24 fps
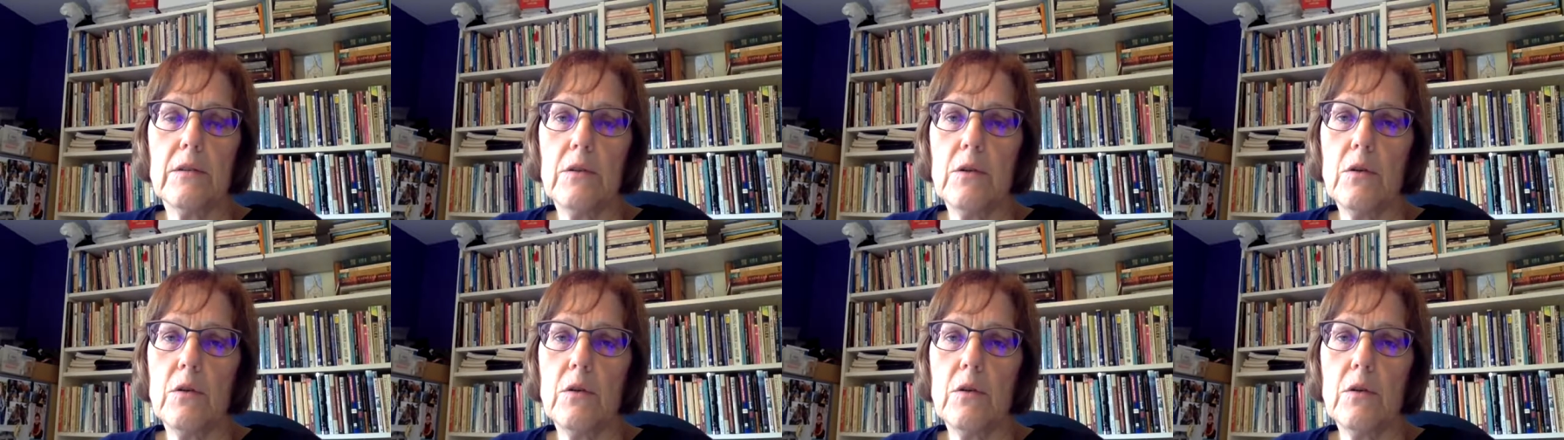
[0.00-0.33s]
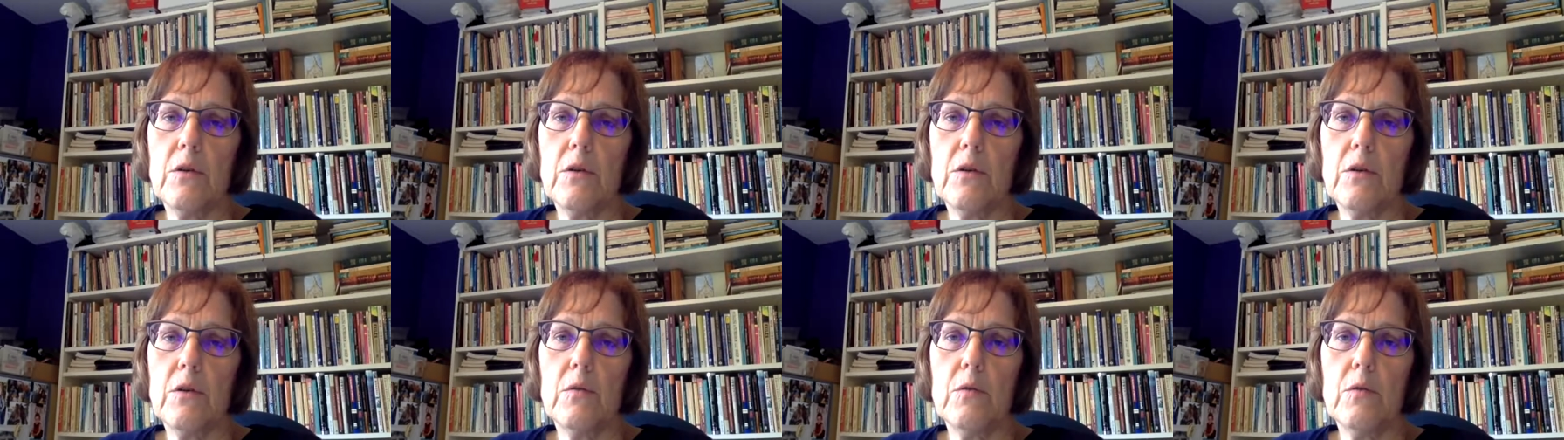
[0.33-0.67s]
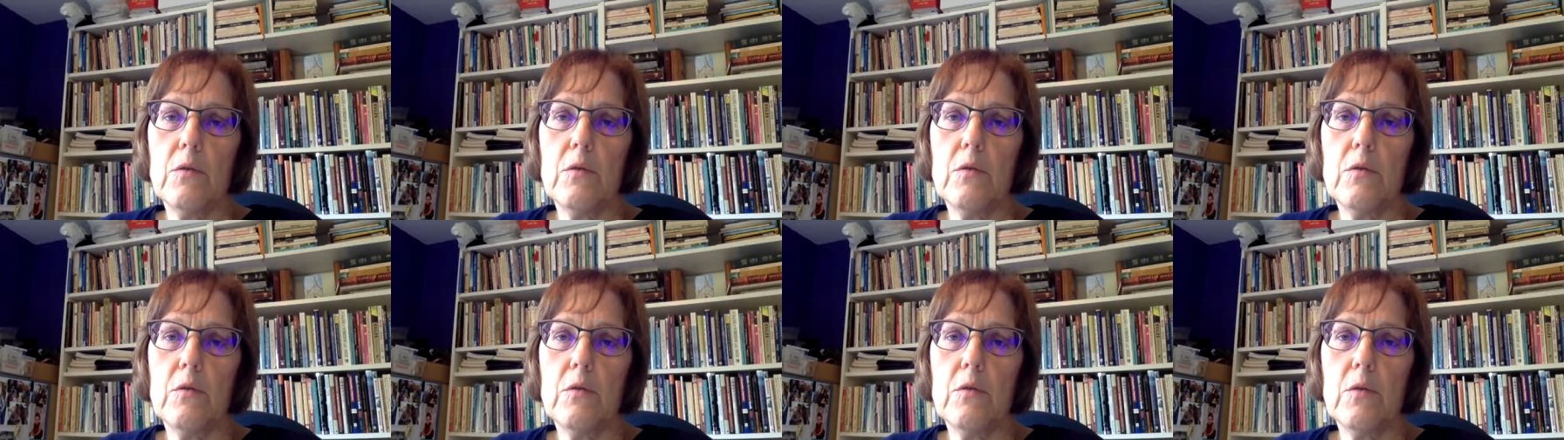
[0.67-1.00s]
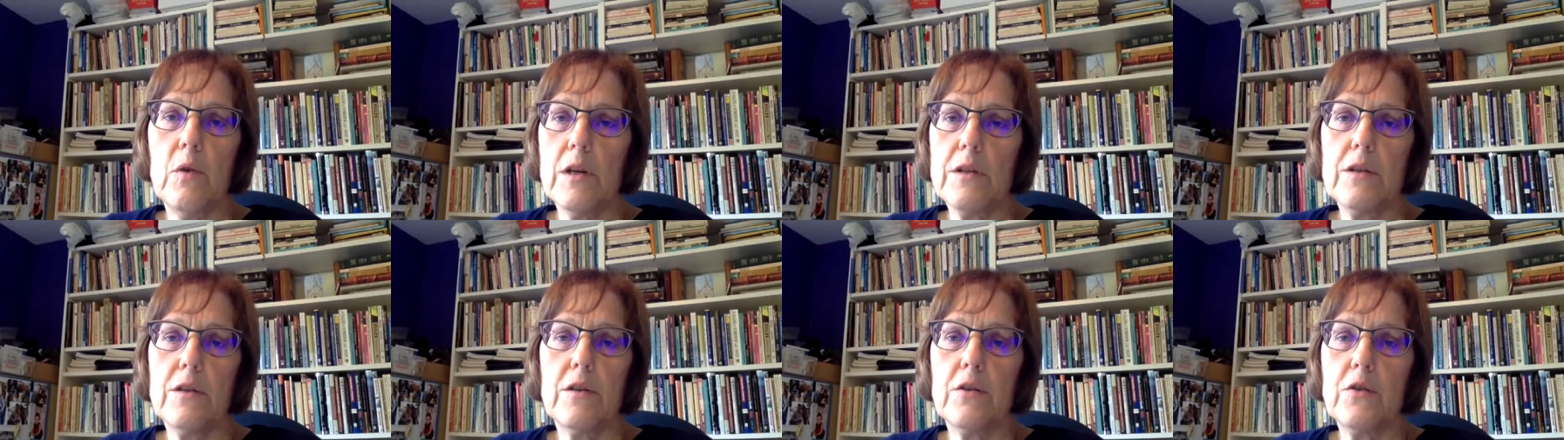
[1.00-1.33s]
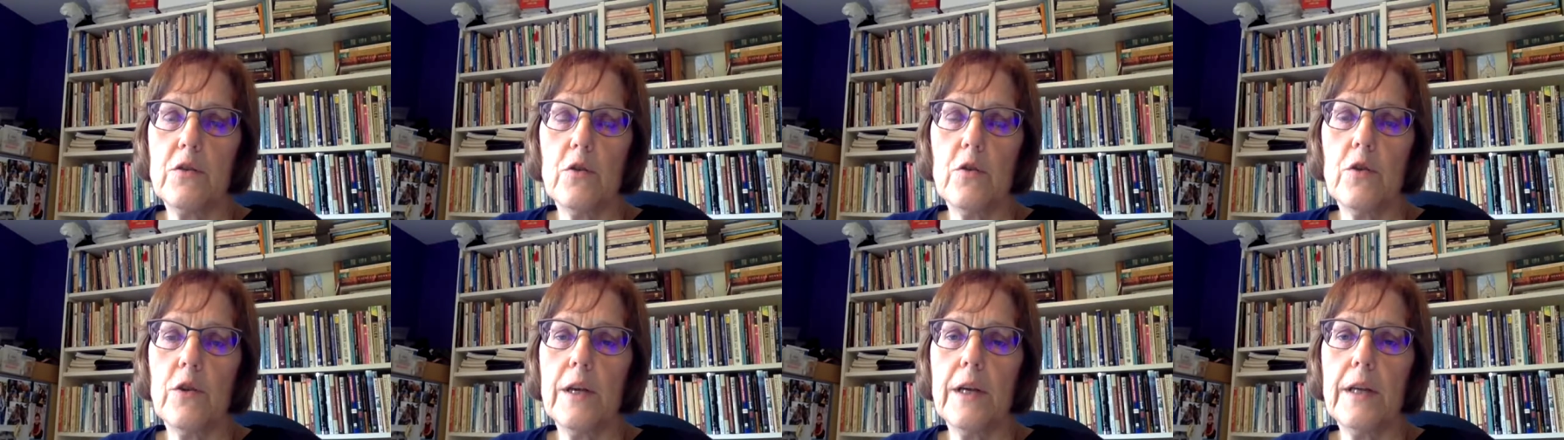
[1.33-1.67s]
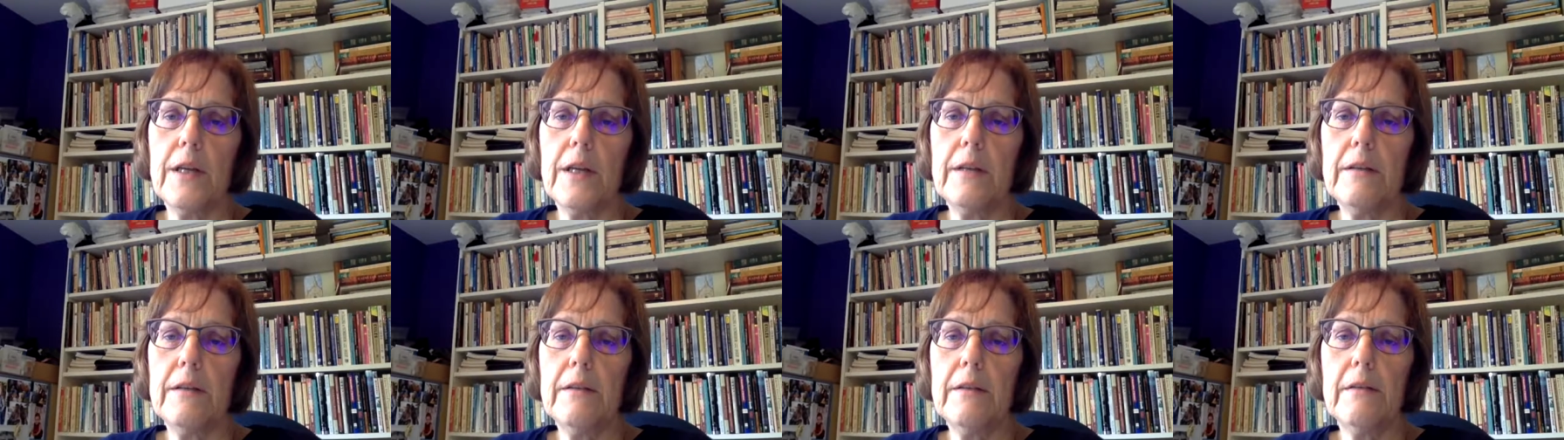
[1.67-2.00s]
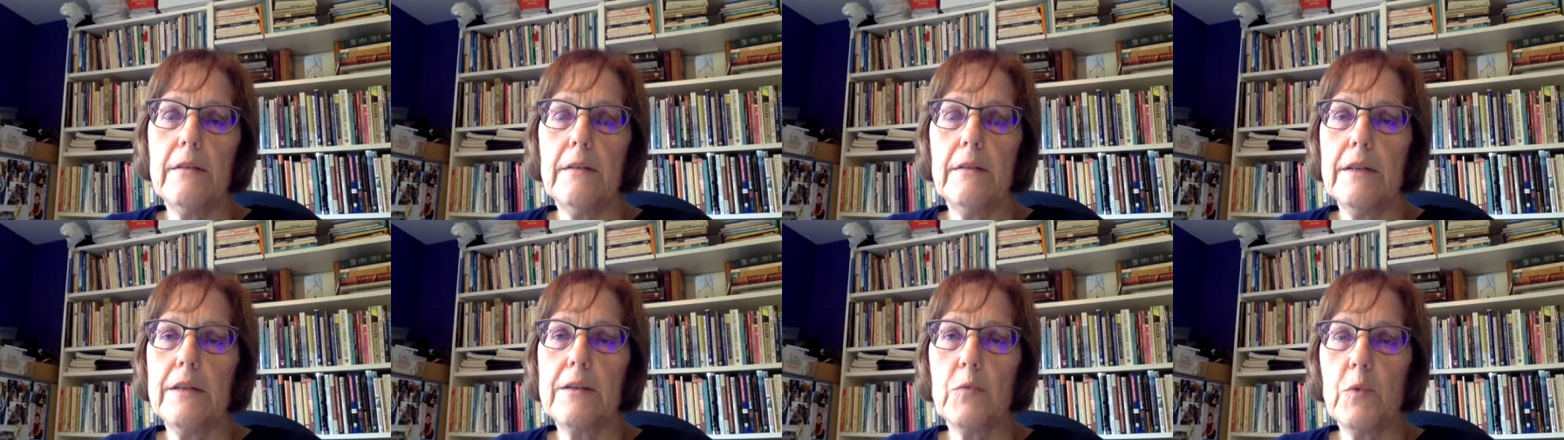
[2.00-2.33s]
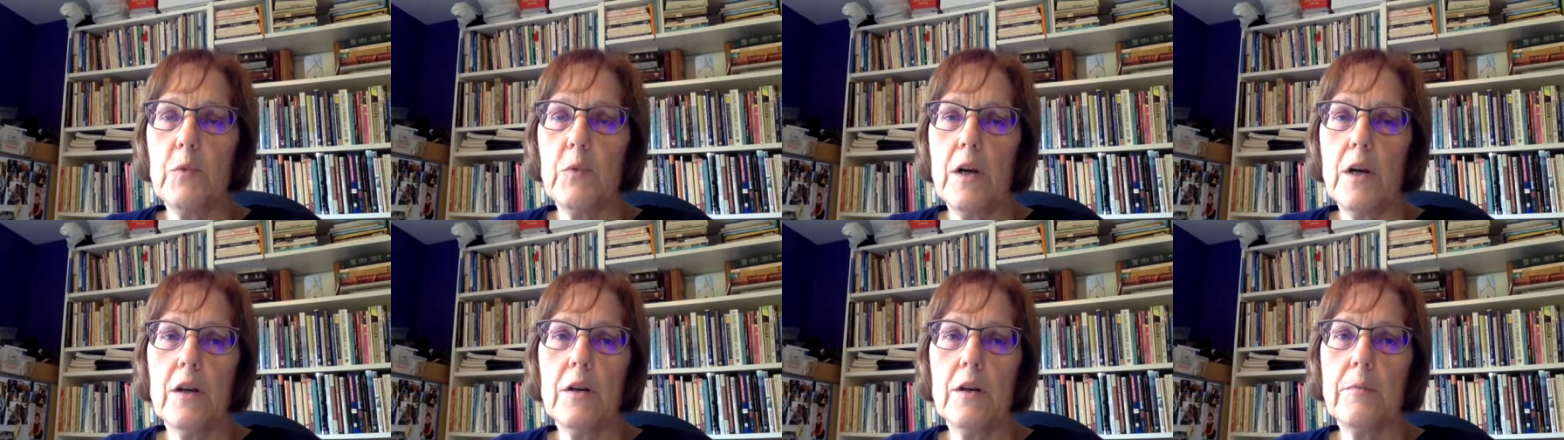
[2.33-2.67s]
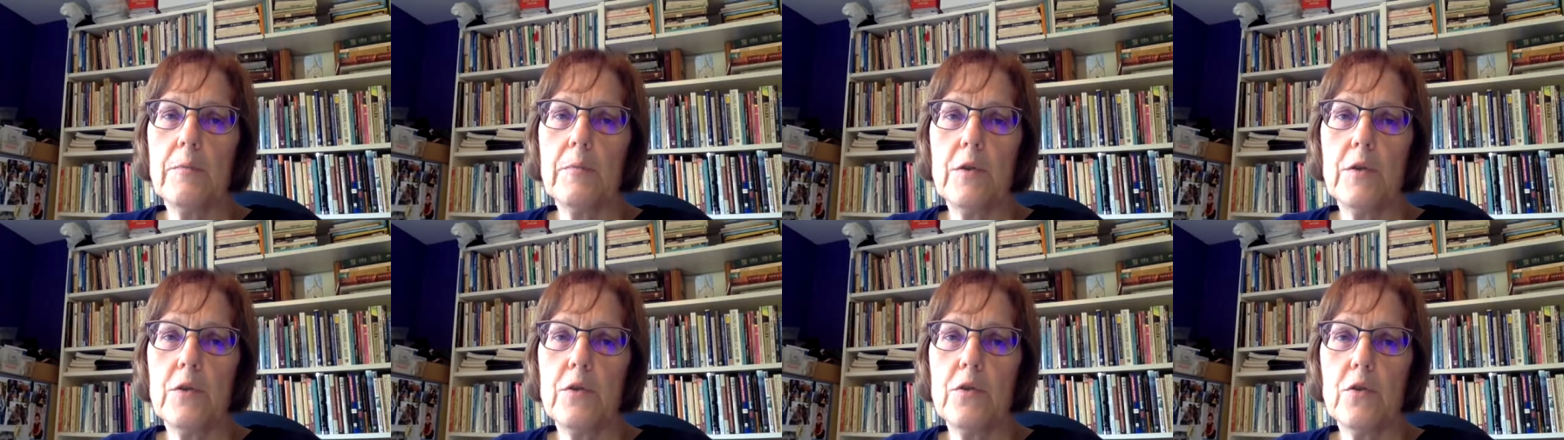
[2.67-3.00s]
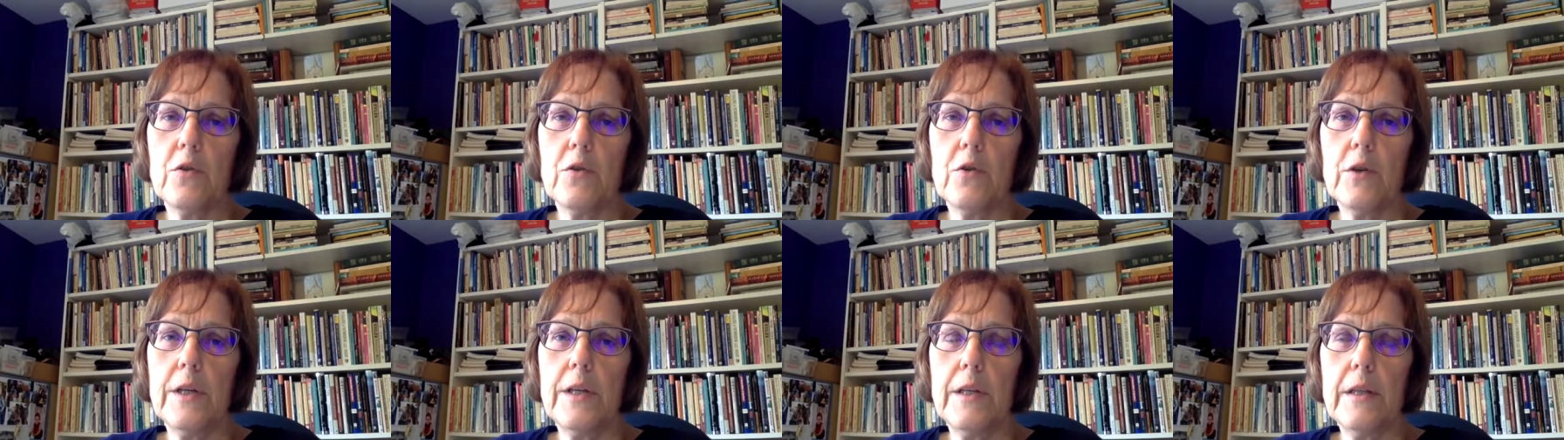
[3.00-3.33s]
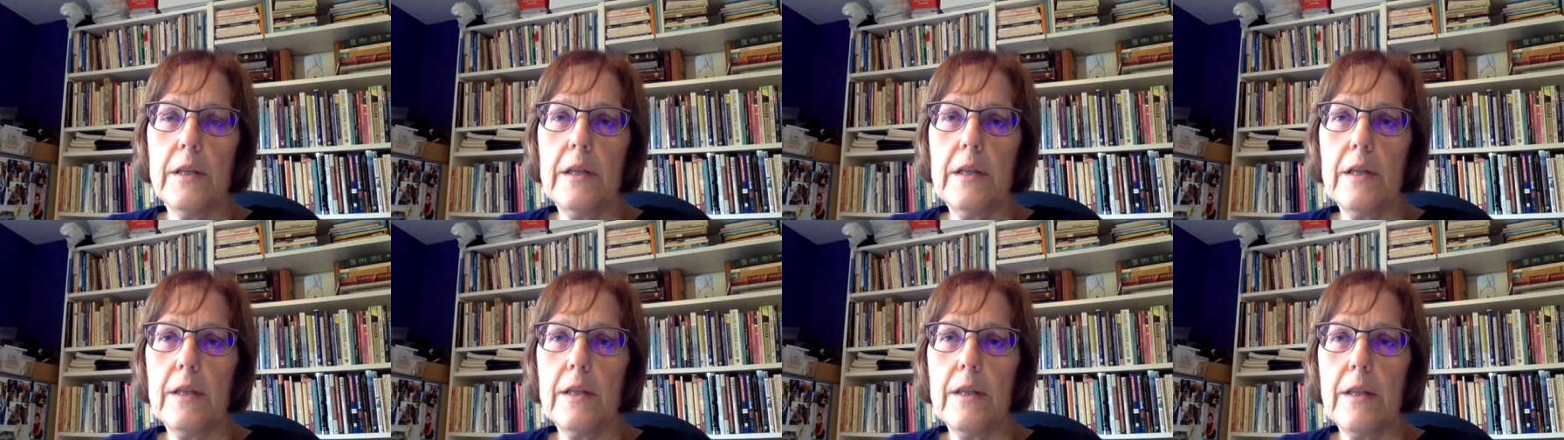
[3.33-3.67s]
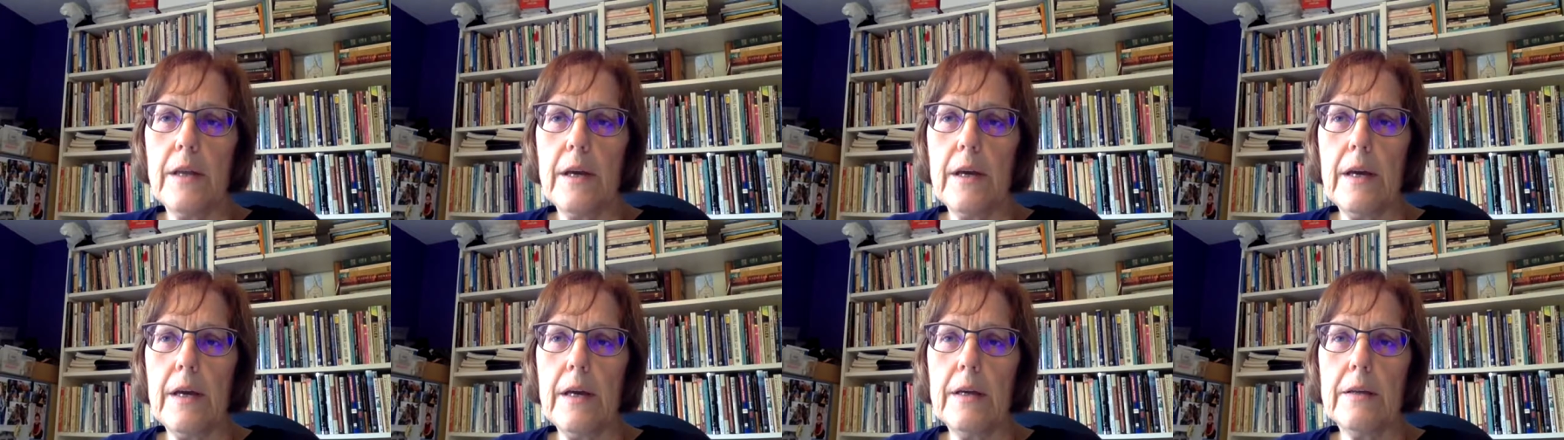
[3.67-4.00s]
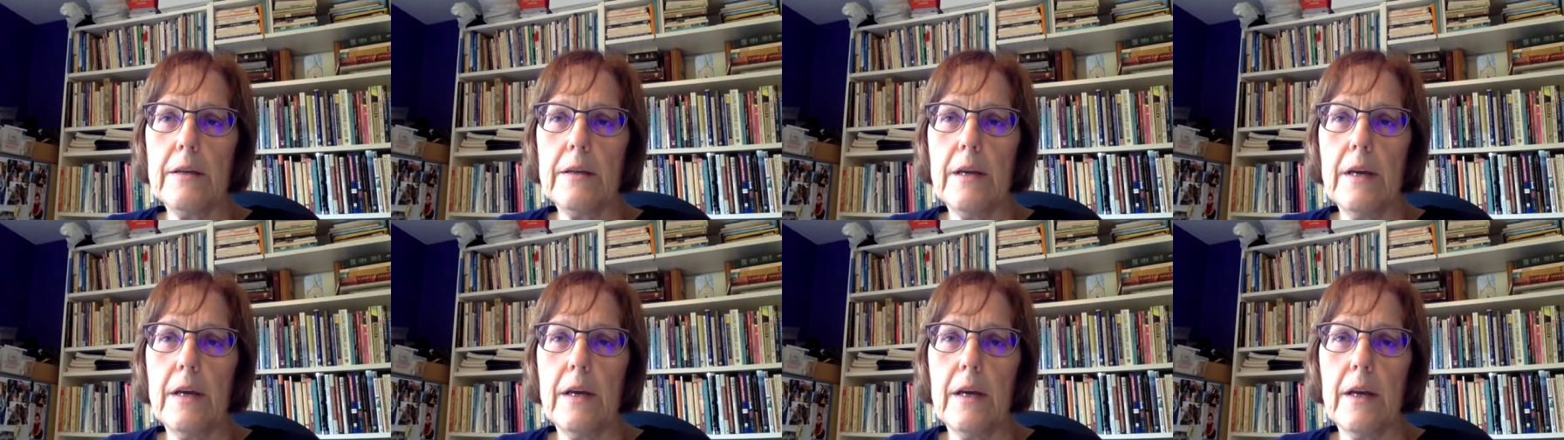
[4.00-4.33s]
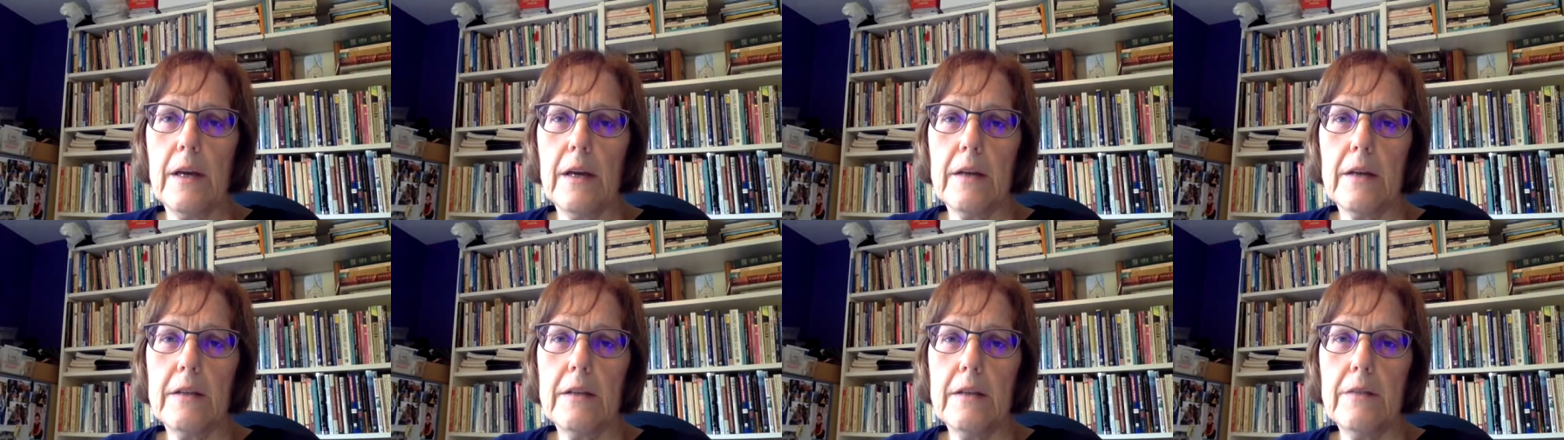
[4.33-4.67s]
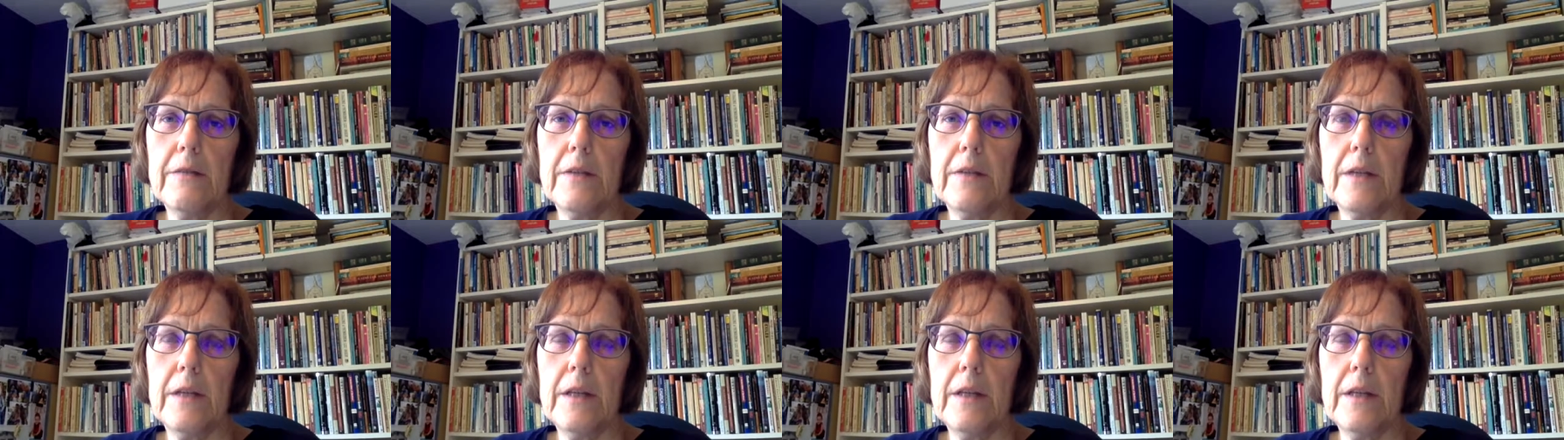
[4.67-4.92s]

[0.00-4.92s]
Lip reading: who wants to join is welcome to join in that activity,